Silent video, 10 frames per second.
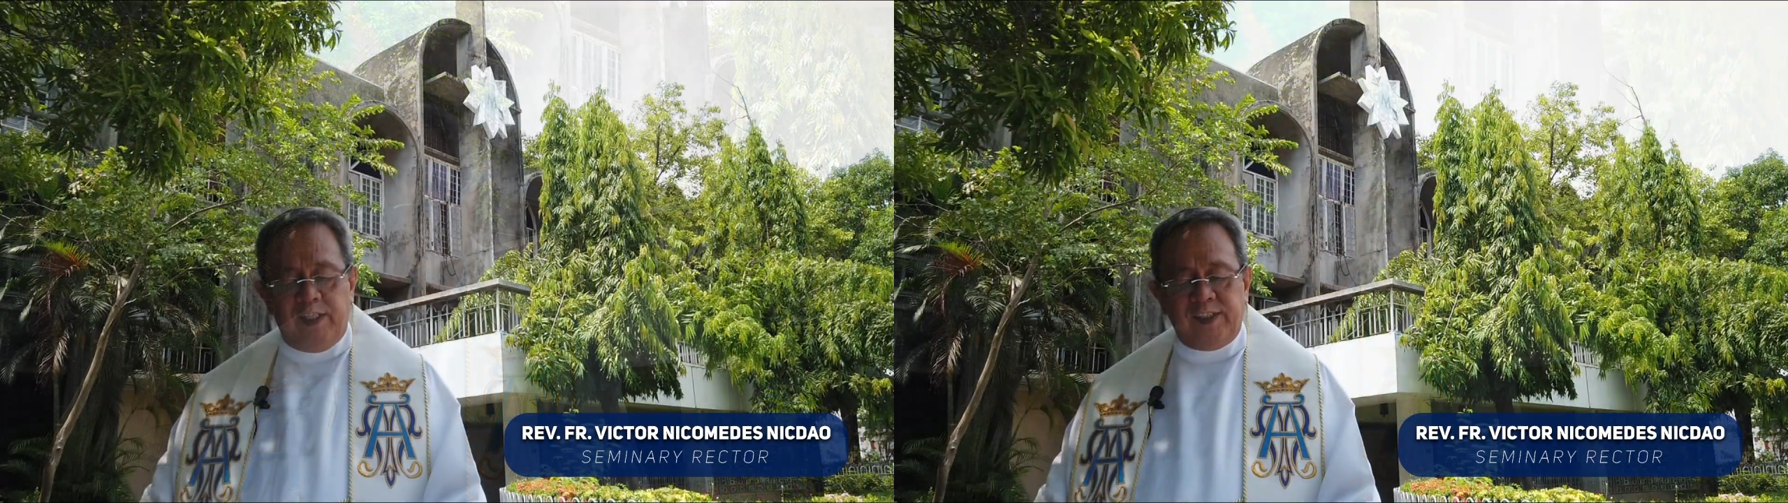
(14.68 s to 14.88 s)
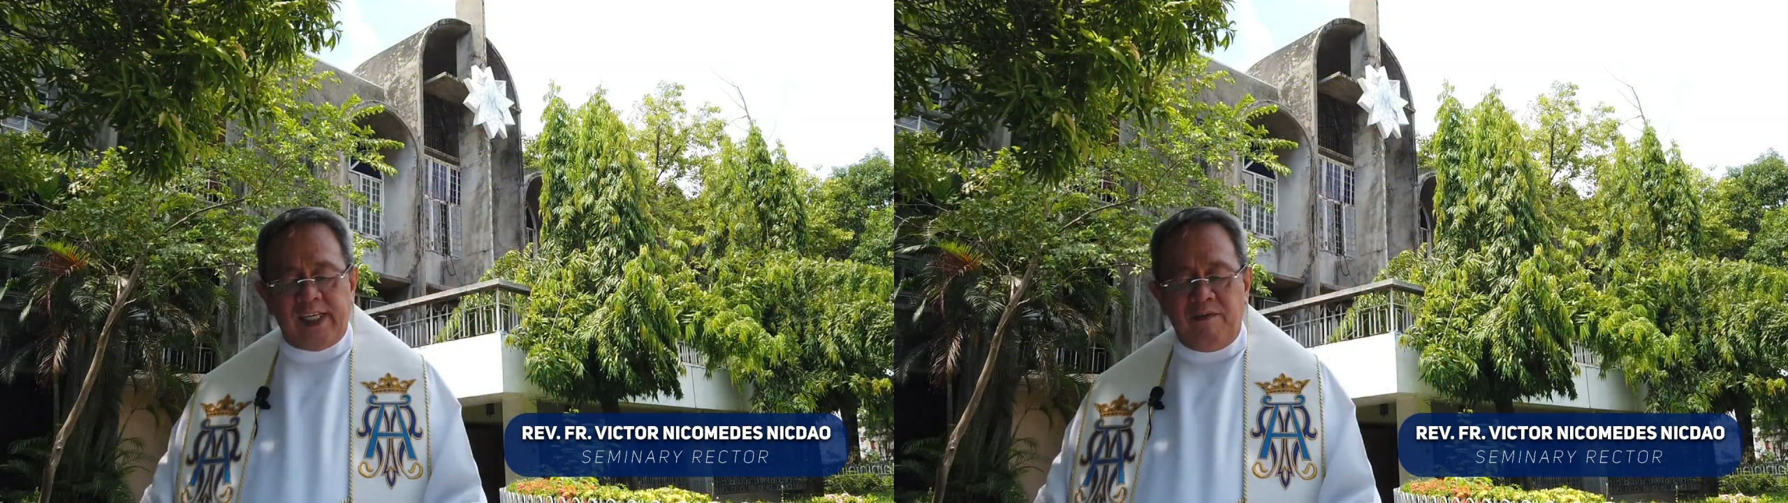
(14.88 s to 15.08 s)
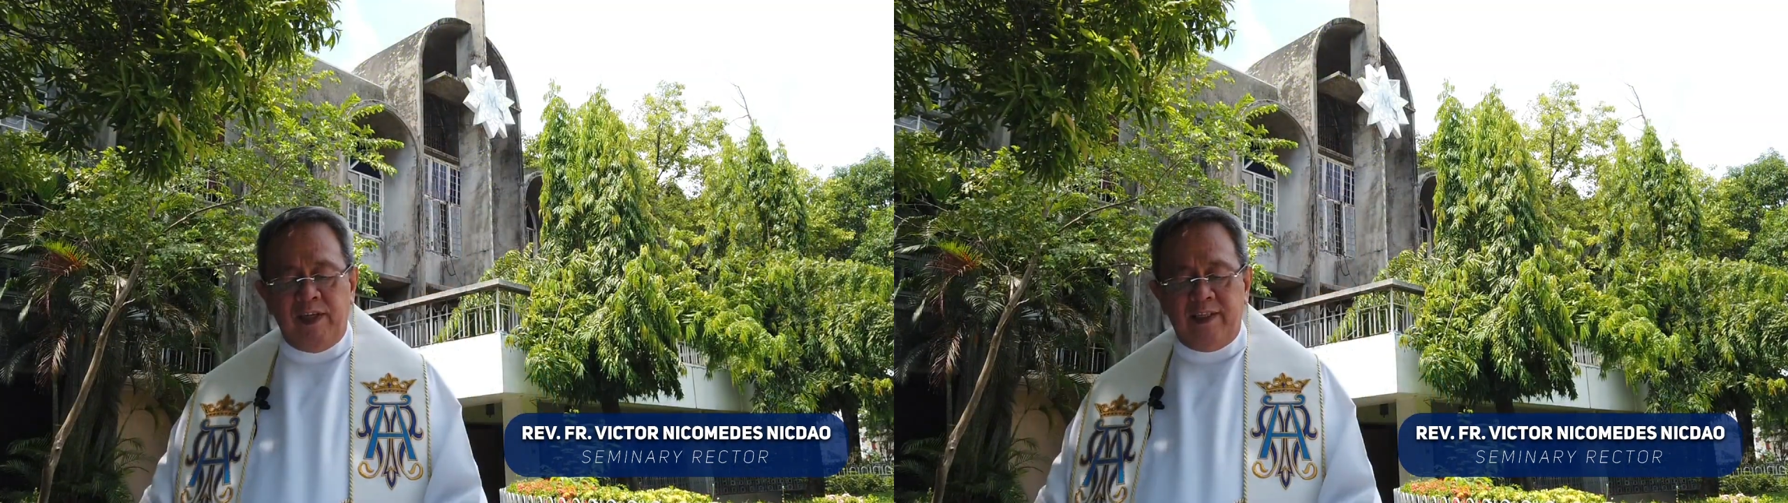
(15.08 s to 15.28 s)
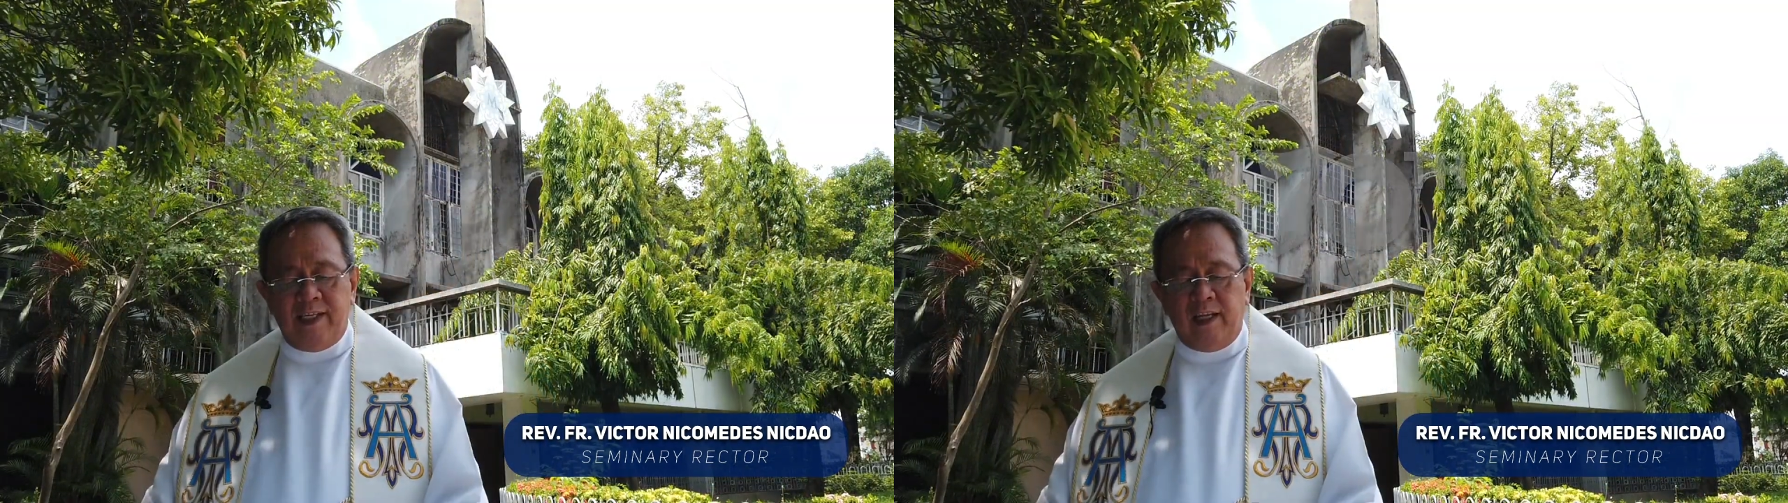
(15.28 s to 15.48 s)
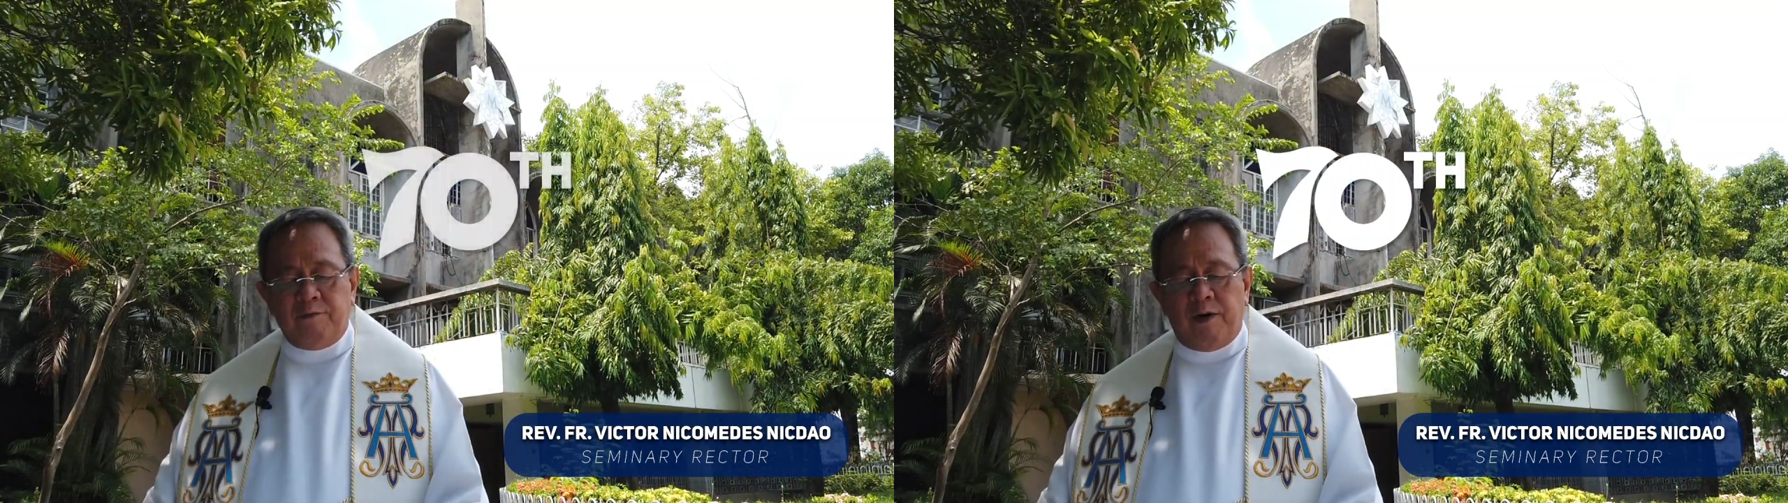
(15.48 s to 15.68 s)
of the
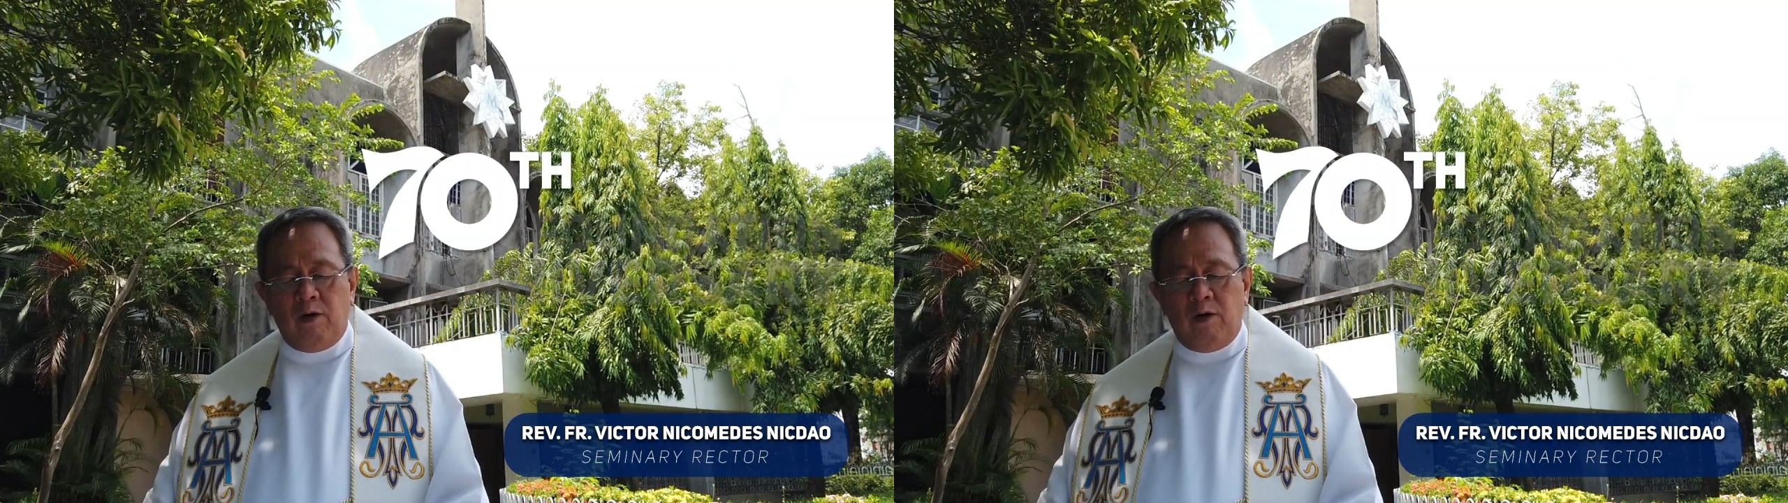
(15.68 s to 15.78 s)
70th